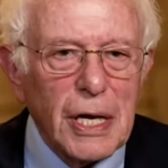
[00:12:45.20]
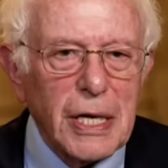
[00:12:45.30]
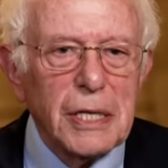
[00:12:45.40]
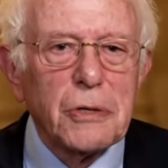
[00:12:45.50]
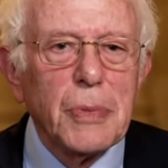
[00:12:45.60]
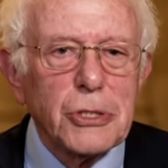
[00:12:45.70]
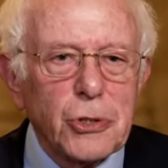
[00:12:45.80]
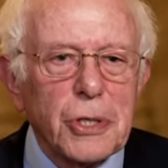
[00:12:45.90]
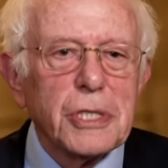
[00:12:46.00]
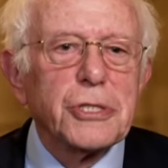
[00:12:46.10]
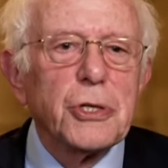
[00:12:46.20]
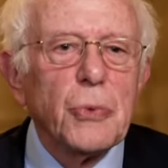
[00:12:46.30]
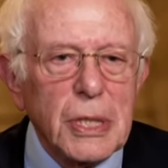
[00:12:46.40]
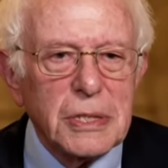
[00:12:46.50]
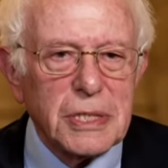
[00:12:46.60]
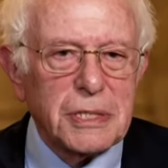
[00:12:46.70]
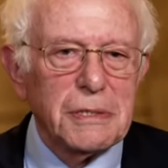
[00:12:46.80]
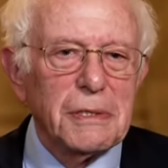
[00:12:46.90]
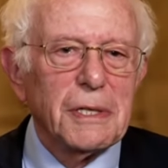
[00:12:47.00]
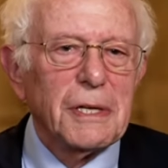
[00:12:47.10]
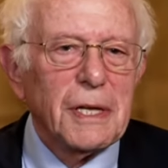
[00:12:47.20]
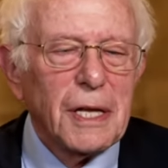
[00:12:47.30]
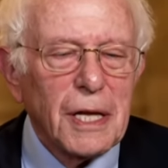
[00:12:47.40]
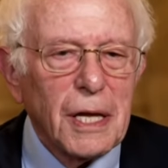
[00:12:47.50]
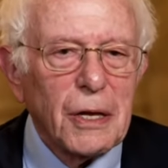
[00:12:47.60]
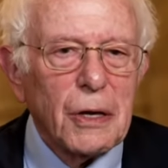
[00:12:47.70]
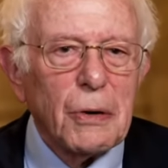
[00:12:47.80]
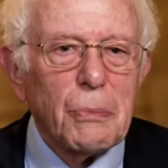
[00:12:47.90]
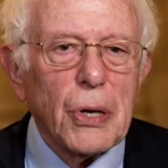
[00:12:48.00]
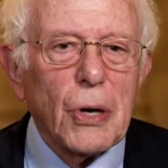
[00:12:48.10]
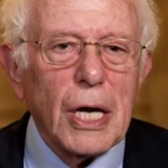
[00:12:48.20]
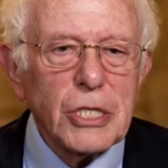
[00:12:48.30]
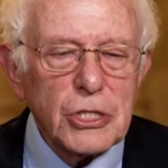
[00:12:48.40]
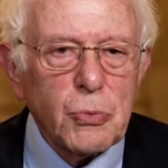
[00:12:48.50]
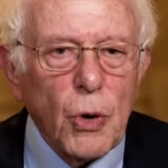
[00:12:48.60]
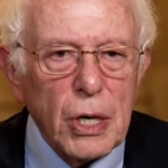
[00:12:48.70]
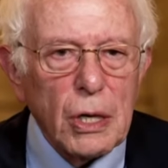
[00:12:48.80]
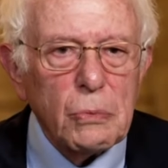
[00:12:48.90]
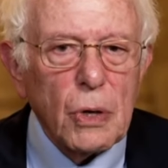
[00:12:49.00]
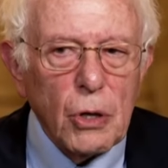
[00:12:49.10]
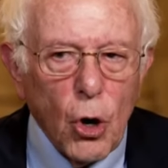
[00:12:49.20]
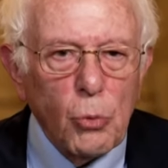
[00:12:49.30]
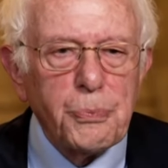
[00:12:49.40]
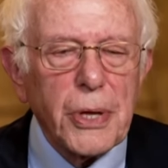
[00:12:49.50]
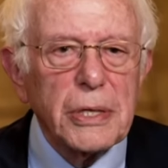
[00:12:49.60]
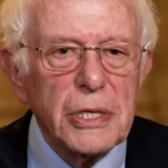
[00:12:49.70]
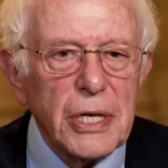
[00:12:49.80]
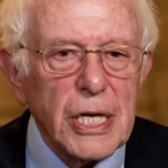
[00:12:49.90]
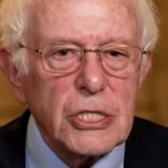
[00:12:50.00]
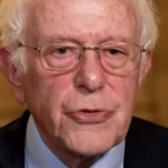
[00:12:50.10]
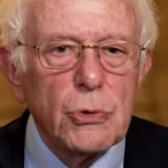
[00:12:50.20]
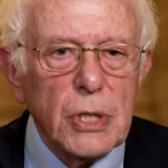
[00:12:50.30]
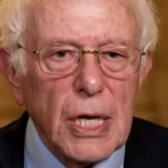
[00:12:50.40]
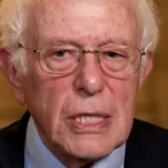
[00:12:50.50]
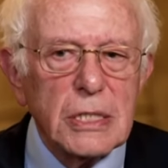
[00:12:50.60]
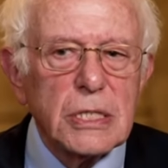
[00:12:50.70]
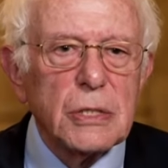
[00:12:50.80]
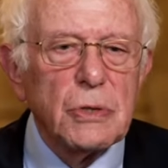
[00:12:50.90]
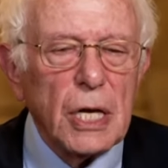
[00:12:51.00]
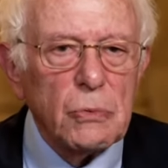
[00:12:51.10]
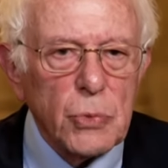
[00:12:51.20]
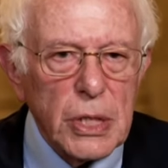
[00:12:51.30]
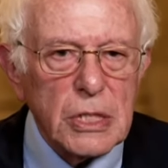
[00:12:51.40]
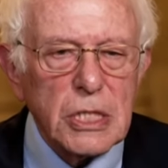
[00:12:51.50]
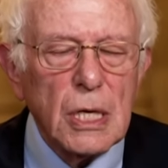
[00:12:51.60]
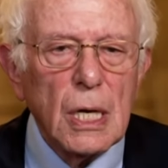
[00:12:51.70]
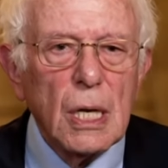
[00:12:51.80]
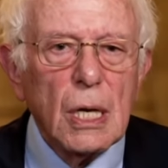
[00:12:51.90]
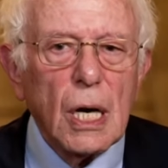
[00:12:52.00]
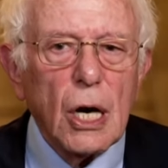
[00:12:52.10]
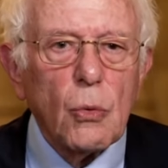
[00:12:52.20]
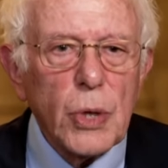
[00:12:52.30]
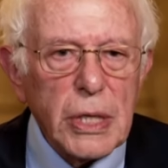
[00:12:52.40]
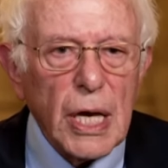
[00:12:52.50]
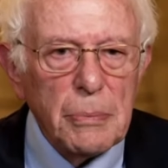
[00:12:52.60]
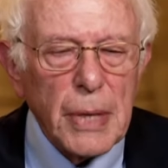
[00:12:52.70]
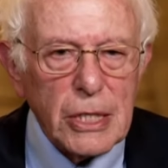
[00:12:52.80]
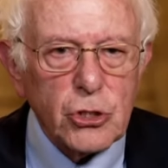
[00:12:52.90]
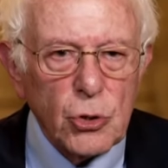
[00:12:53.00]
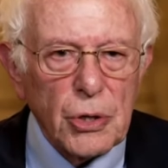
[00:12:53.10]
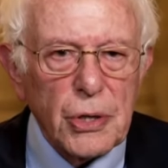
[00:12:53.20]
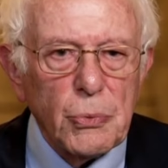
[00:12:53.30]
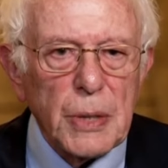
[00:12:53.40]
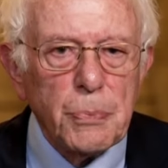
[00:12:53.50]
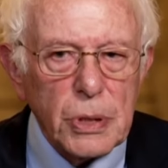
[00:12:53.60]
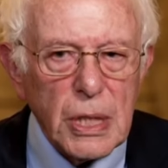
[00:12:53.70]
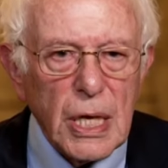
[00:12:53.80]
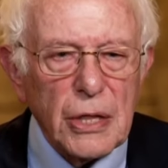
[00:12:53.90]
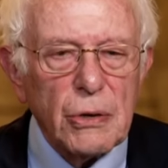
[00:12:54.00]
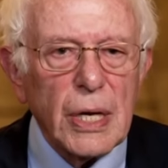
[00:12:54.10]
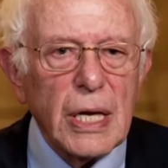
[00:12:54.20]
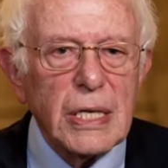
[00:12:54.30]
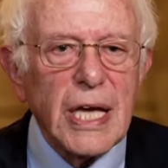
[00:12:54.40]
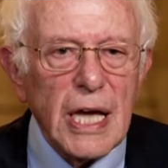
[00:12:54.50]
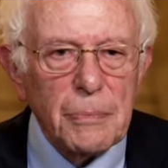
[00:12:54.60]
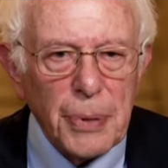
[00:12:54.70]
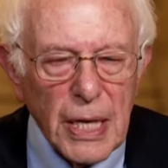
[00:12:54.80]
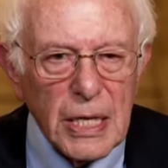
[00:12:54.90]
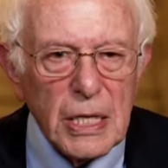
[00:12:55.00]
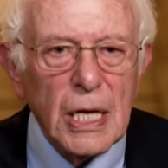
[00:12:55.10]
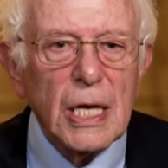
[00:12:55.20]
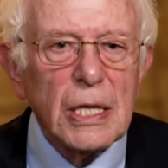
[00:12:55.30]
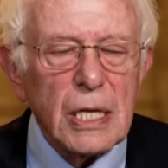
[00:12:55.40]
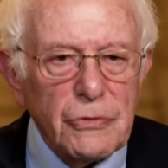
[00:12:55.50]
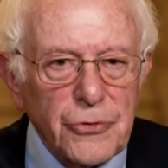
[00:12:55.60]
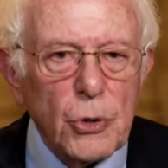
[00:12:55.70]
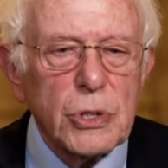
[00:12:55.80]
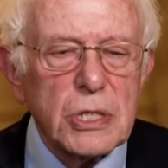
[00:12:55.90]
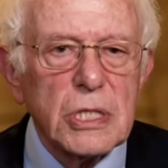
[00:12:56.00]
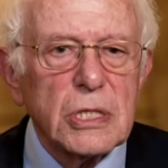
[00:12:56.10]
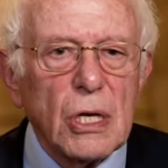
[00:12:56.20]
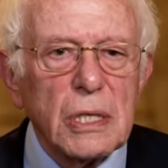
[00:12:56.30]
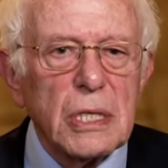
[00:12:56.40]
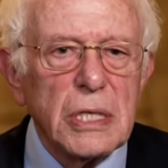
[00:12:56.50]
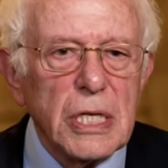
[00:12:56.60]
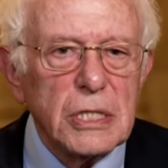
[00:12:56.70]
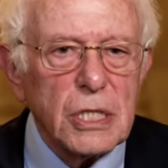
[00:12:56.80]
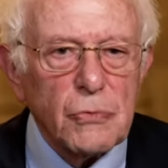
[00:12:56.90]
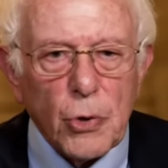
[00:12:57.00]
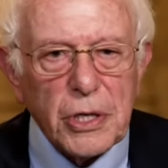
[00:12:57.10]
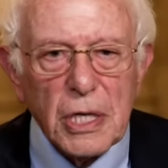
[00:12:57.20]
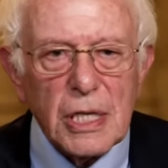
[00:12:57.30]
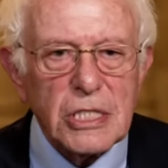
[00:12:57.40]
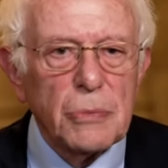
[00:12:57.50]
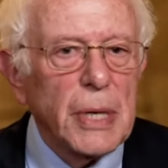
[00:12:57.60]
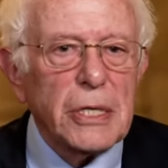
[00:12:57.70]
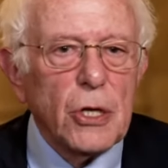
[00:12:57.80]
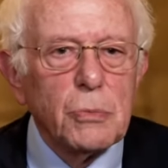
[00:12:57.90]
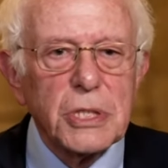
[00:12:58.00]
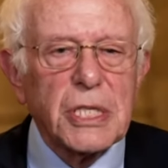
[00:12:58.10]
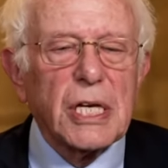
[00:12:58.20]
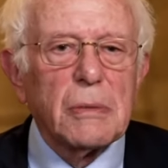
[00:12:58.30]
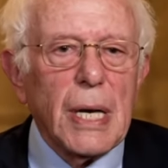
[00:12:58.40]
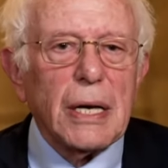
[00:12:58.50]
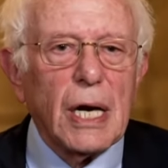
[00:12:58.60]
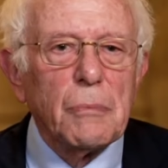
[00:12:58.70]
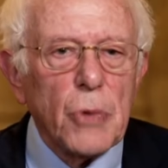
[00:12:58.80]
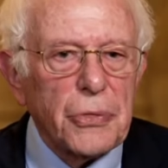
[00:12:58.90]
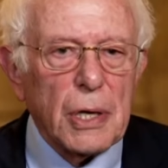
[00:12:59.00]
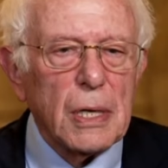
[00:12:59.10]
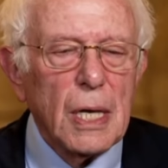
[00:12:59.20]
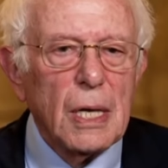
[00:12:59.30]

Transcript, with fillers: I can to make sure that she wins. But I just want to hope that in the next few days and weeks, we can make sure that we put together a campaign that focuses on the needs of working class. So make no mistake about it, I'm with her.